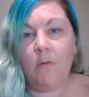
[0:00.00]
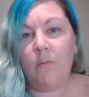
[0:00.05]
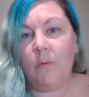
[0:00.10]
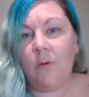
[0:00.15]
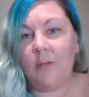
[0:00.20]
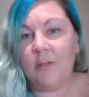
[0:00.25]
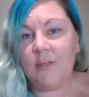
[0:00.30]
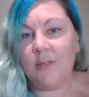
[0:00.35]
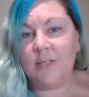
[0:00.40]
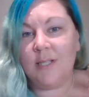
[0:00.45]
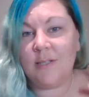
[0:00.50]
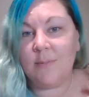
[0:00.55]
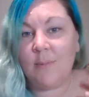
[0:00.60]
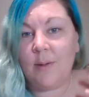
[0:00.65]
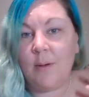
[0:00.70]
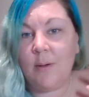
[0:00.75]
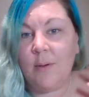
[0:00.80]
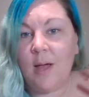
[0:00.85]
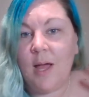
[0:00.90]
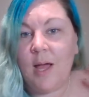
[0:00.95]
Wands is
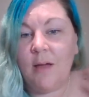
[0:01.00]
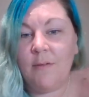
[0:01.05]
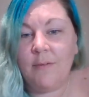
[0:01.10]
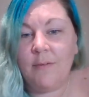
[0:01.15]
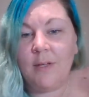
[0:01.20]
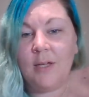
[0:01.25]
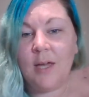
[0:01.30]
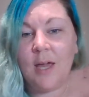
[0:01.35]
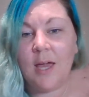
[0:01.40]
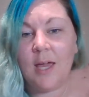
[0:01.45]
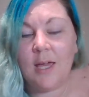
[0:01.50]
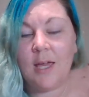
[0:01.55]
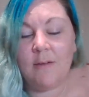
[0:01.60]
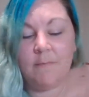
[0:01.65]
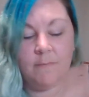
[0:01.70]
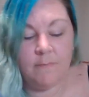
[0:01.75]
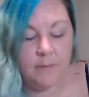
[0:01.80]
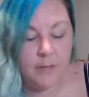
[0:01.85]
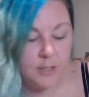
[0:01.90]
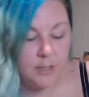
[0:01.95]
about having a
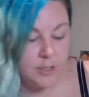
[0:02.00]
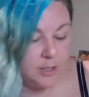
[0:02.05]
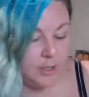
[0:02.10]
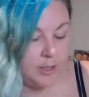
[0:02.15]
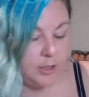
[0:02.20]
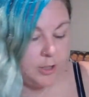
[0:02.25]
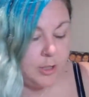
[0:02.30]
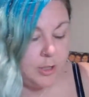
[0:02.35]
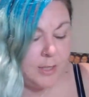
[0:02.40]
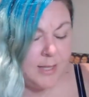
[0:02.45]
vision.